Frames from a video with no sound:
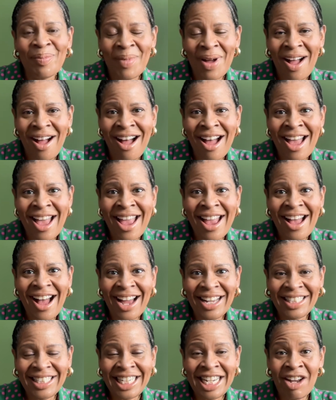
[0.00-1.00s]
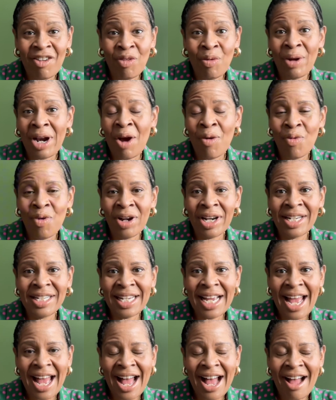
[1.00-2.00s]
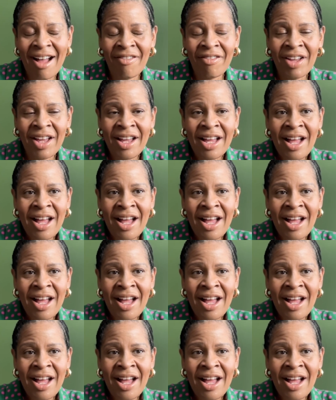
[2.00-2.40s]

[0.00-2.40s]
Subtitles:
my idea of what I wanted to have.